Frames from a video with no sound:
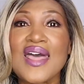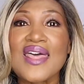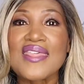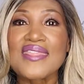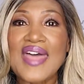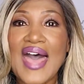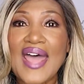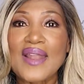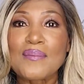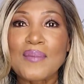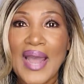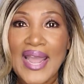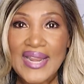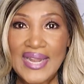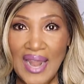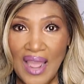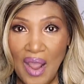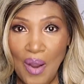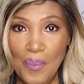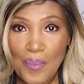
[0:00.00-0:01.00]
that
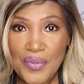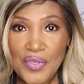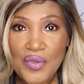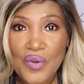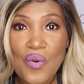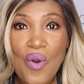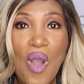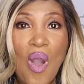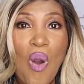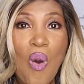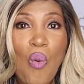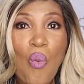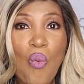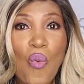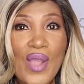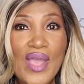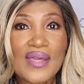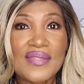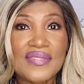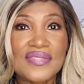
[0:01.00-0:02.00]
might help you
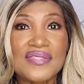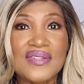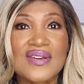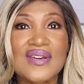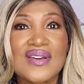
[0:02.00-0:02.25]
with